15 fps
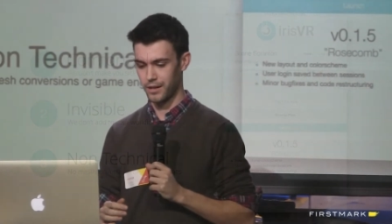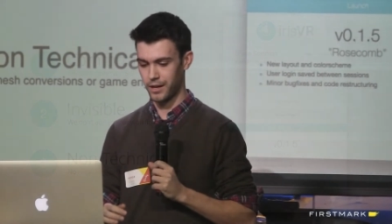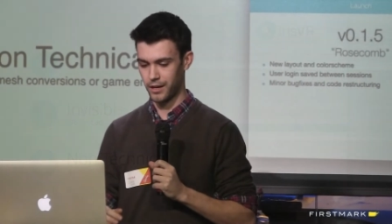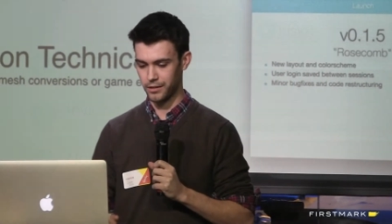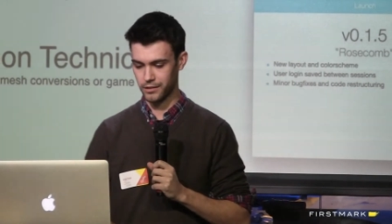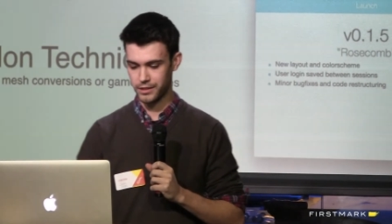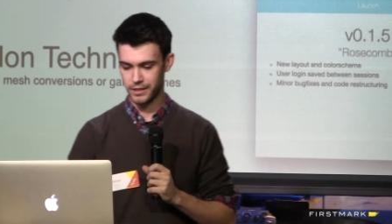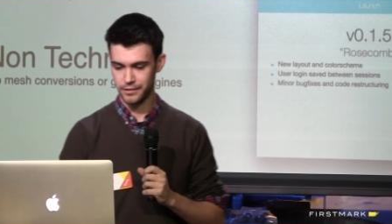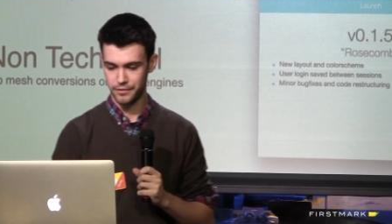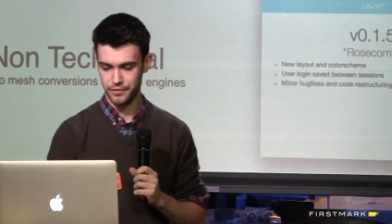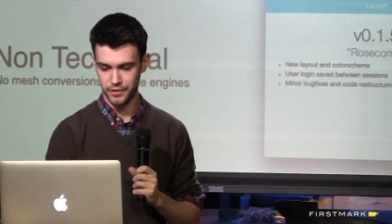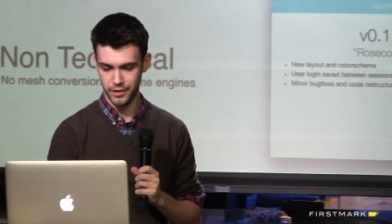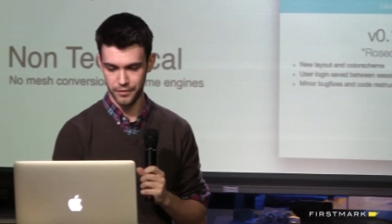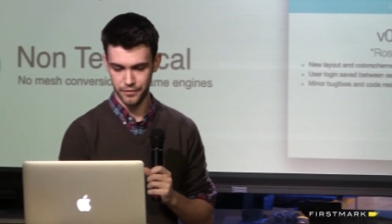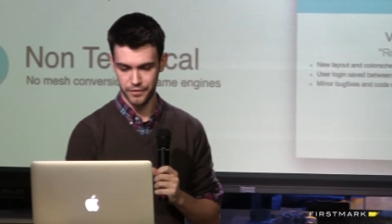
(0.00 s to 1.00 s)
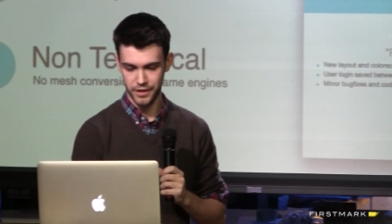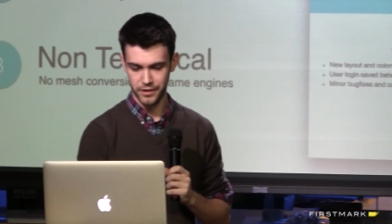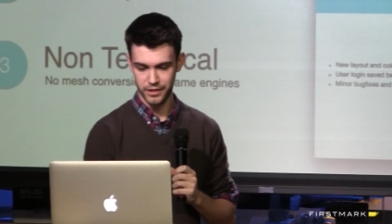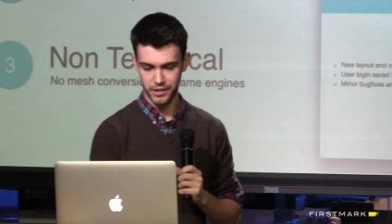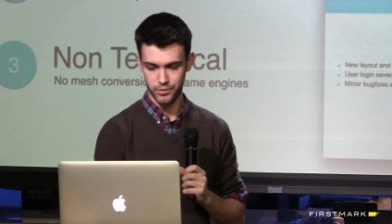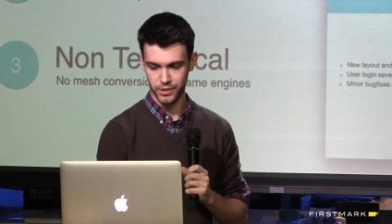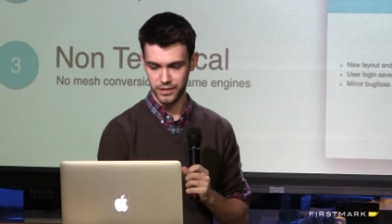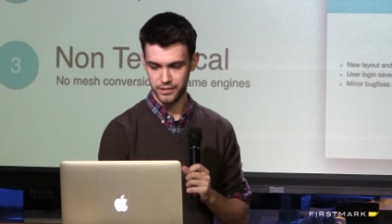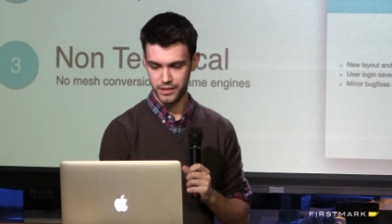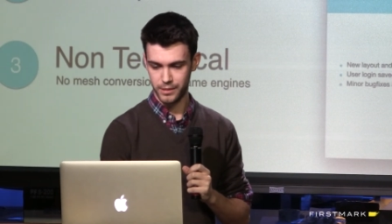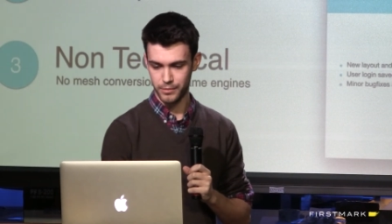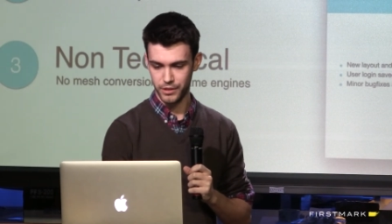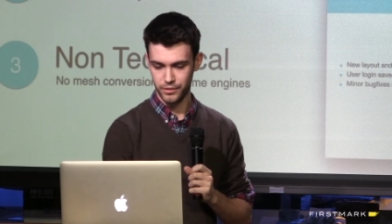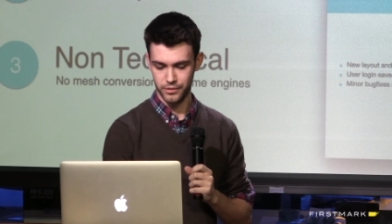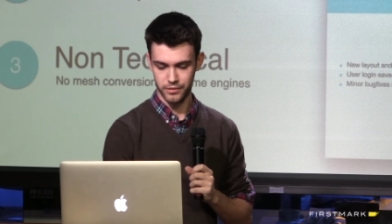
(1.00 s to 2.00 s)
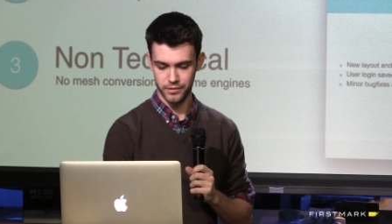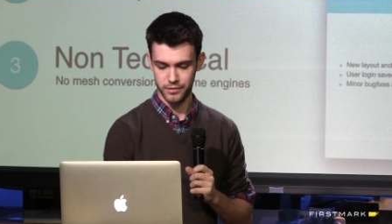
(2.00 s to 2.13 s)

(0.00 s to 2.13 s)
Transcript: I'll give a very quick demo.